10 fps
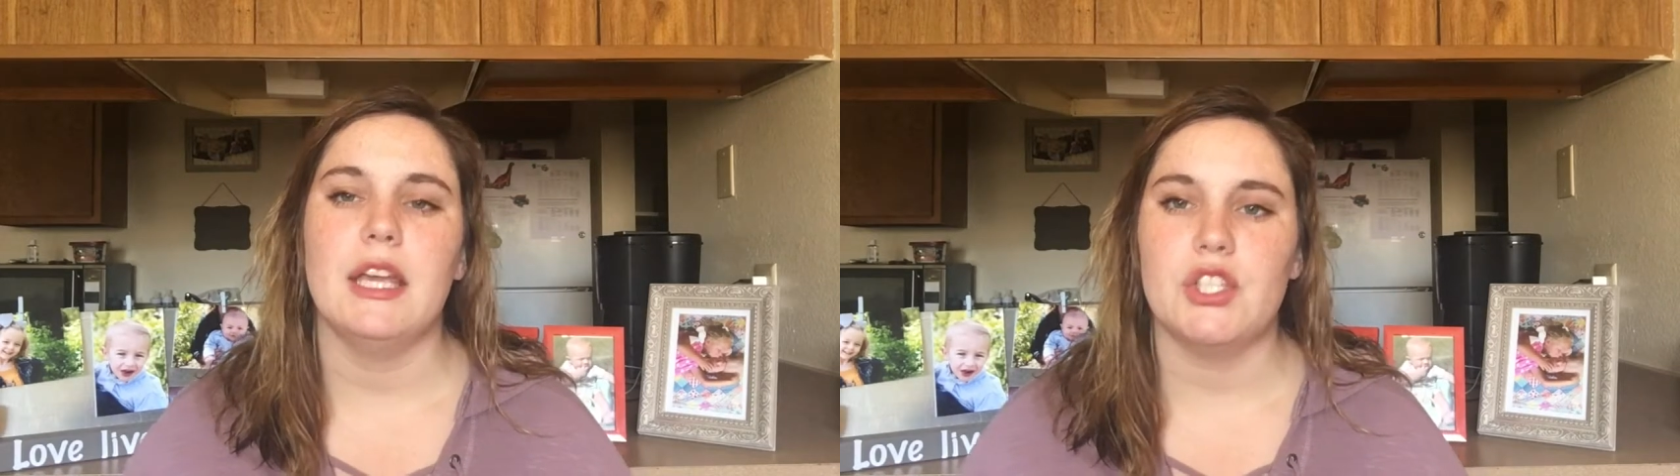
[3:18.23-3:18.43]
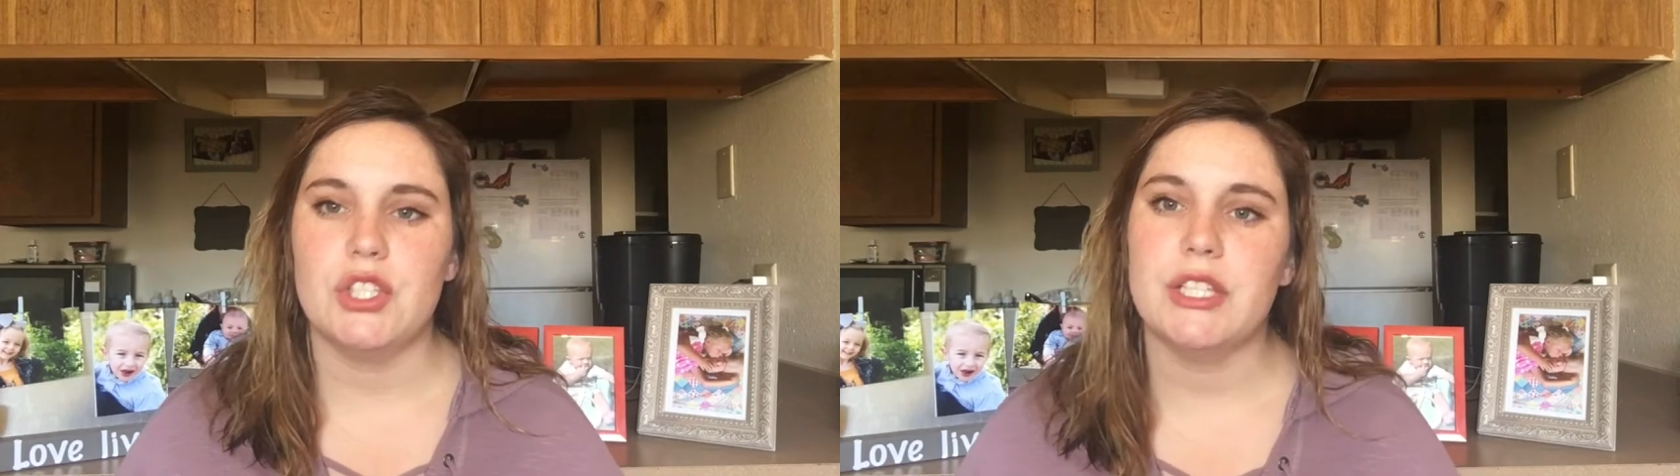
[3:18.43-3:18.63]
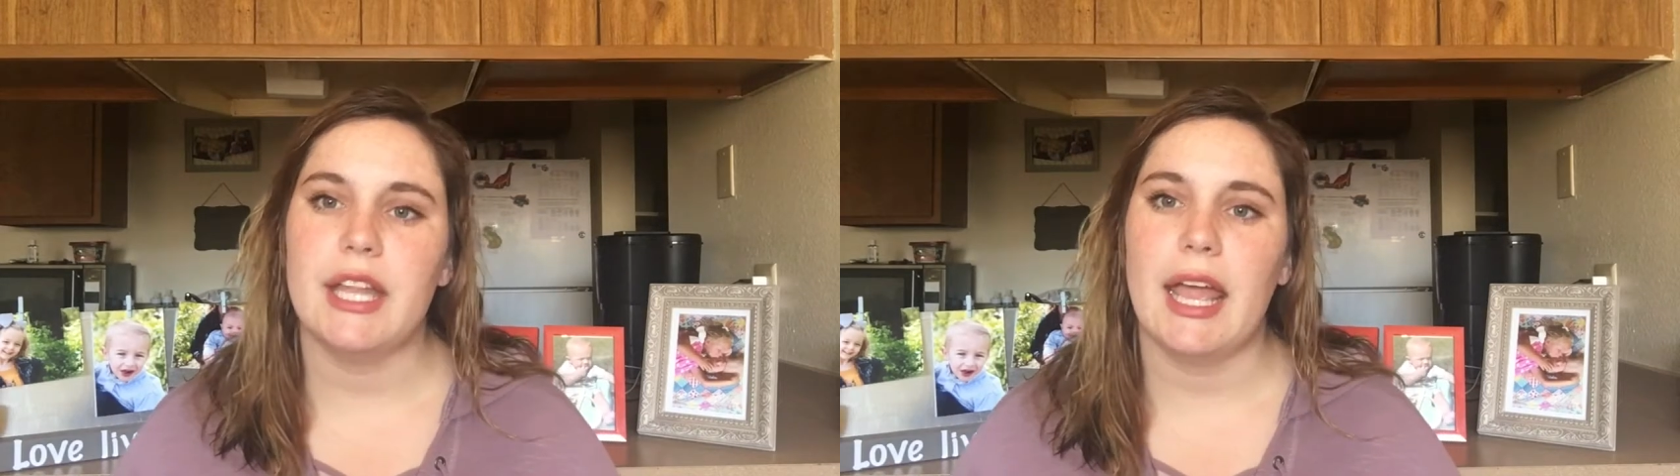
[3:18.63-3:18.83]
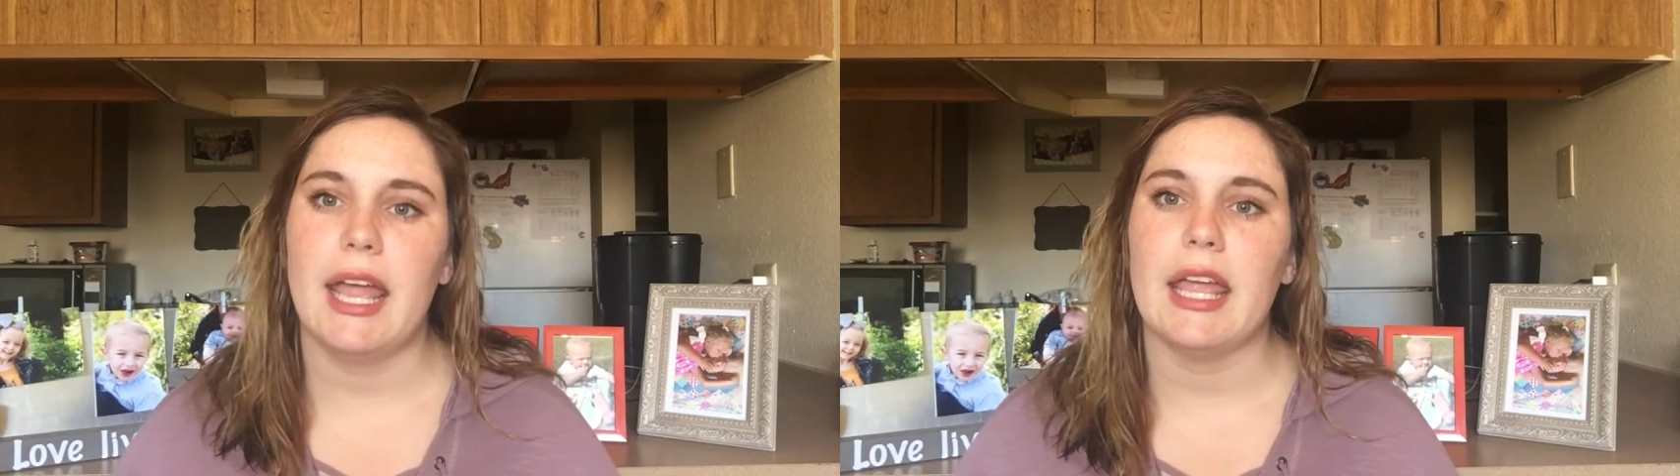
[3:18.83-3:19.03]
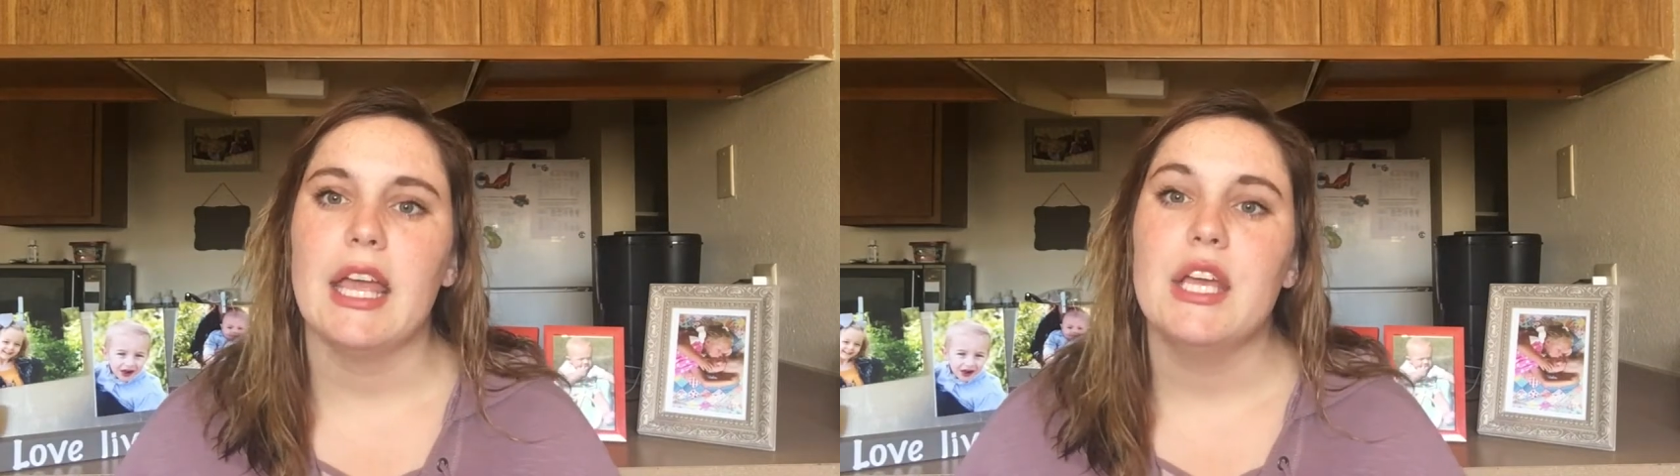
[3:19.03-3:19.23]
each
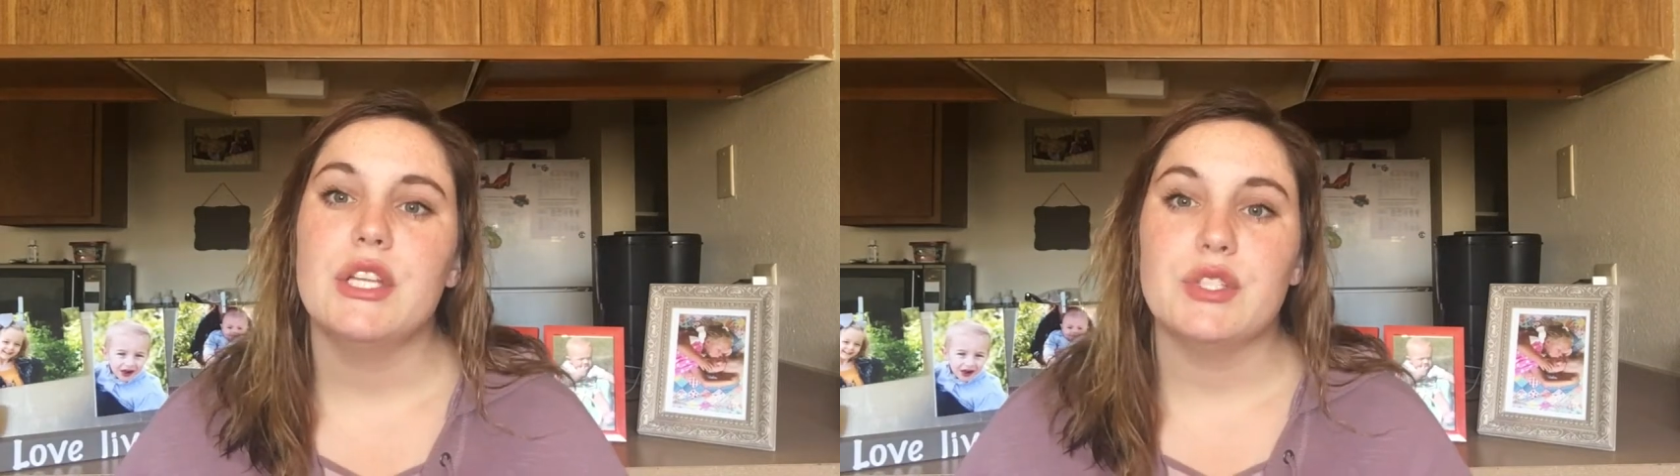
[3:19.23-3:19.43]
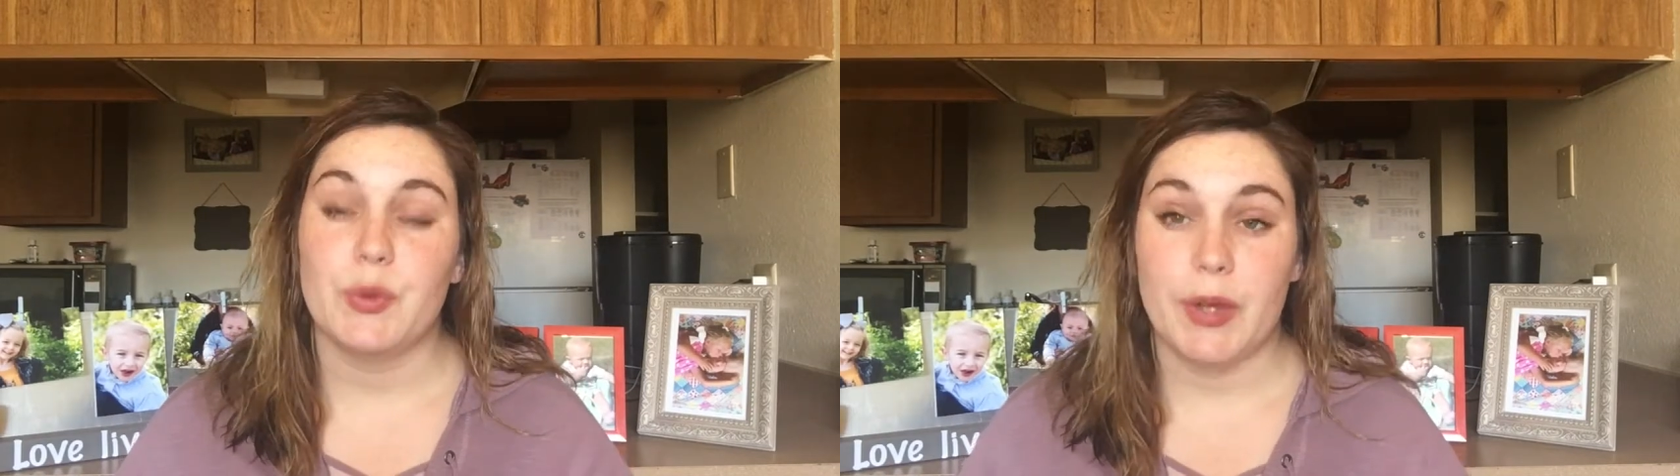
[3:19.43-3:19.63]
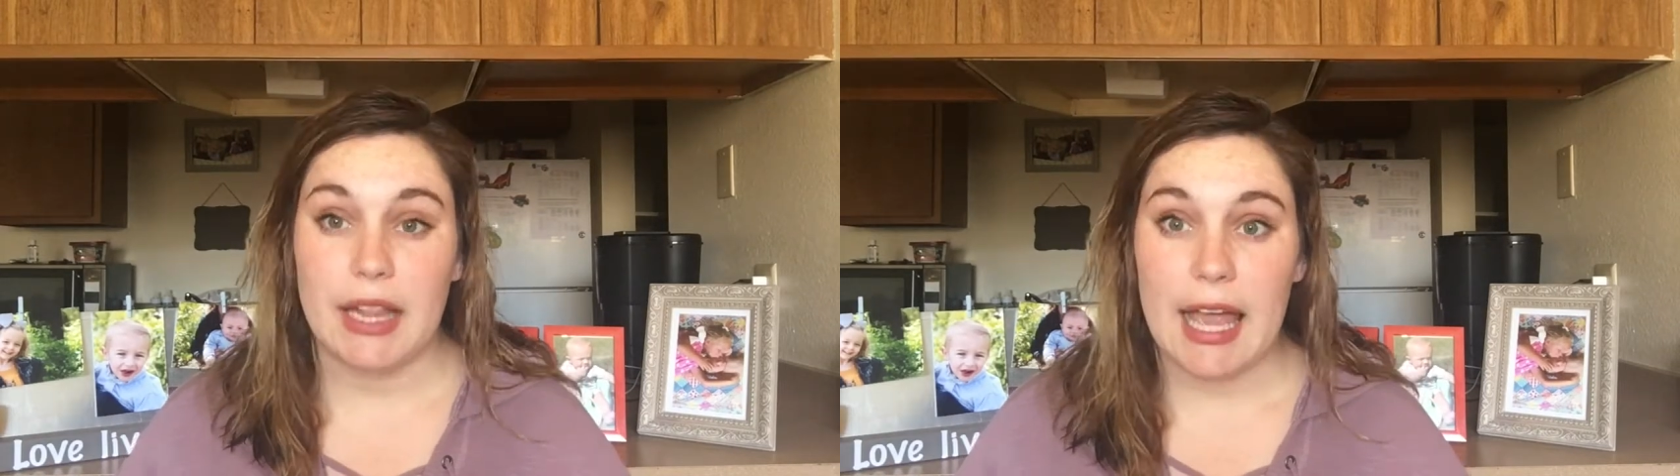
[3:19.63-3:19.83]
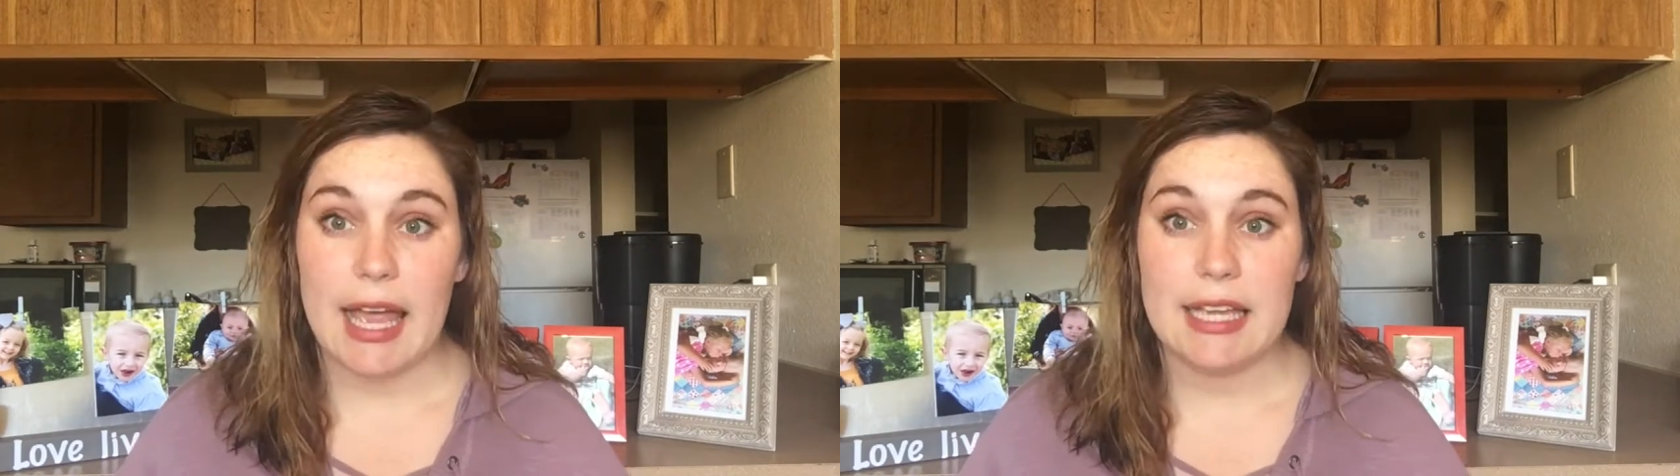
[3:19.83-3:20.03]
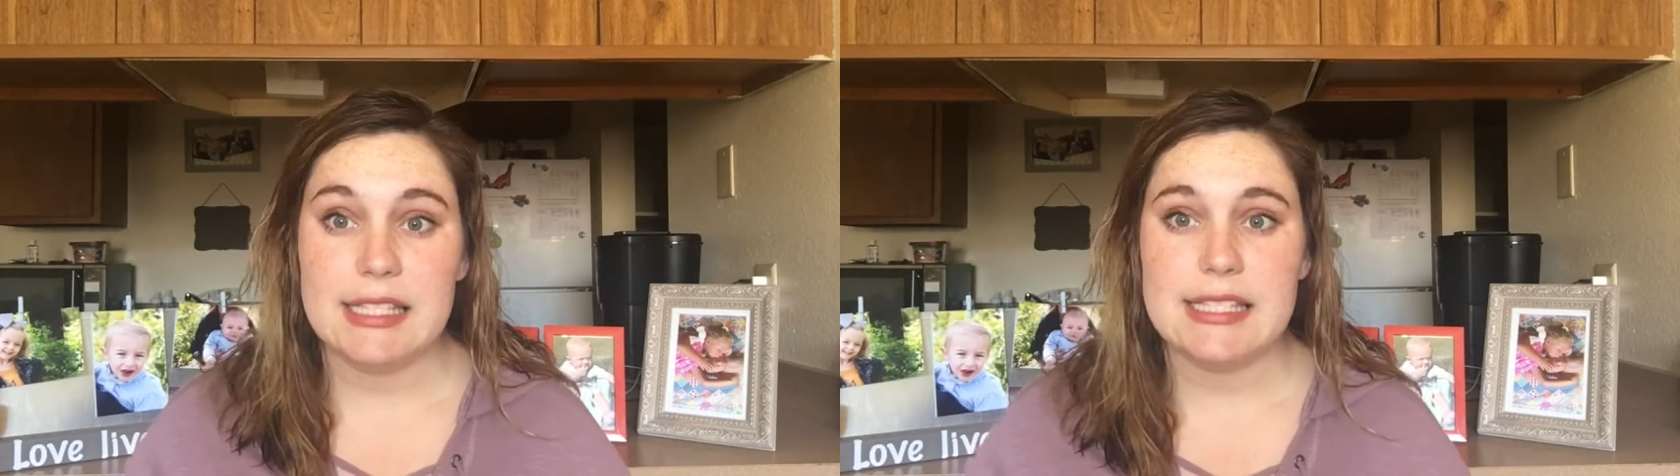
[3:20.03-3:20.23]
day to
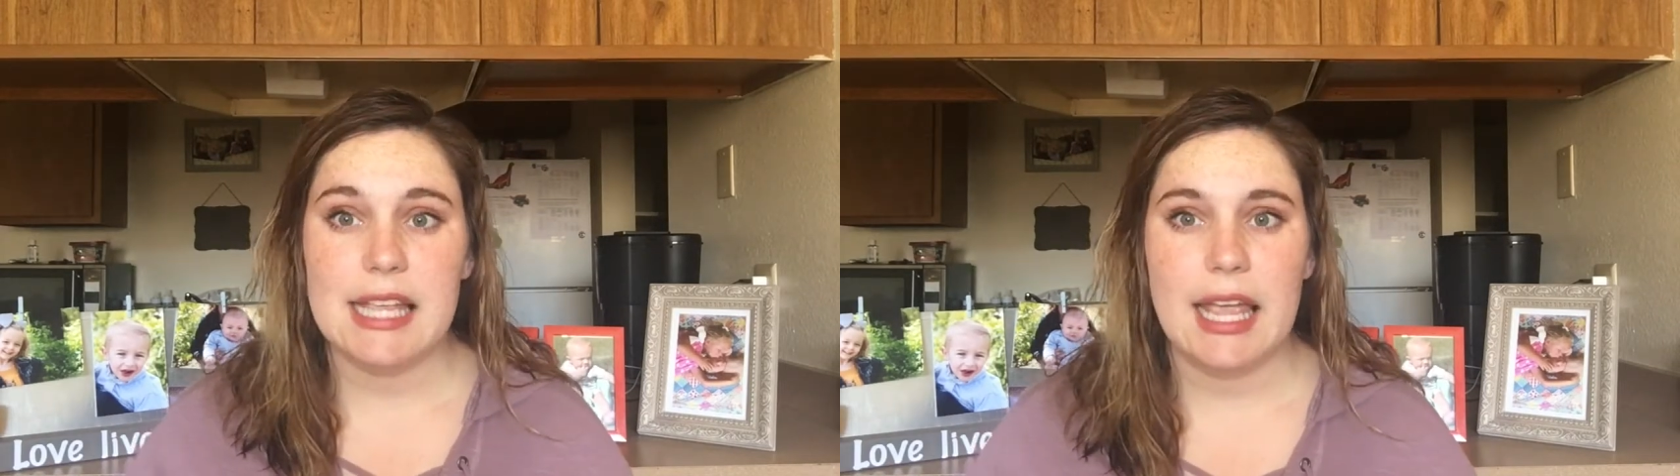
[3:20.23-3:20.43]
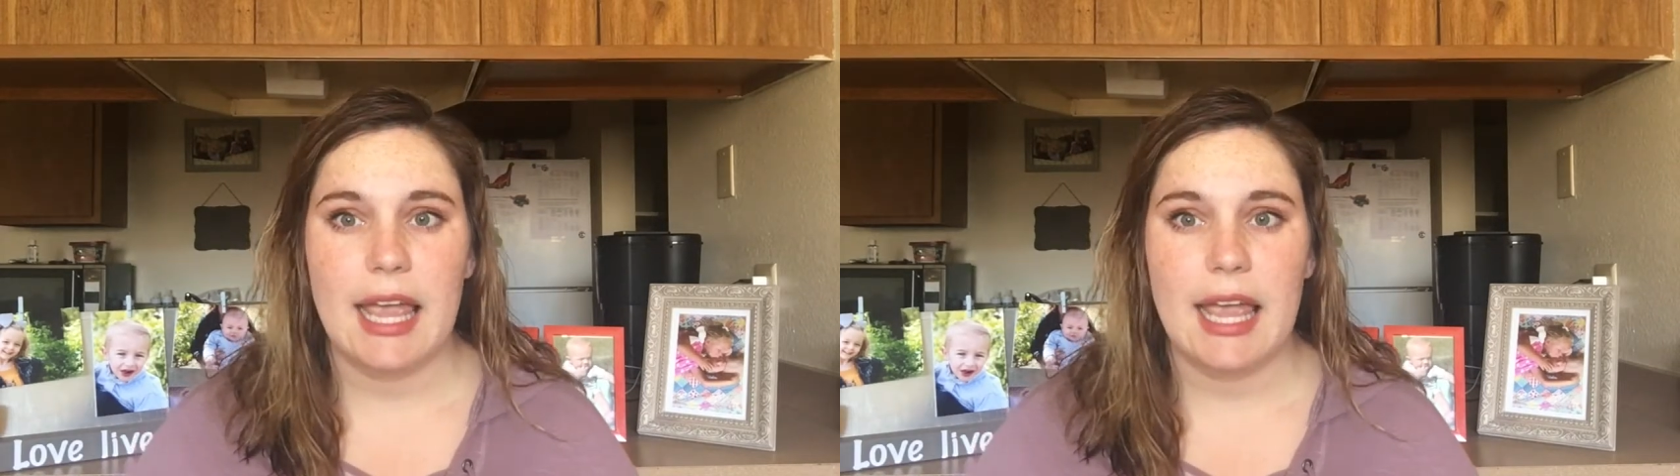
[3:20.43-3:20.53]
relax.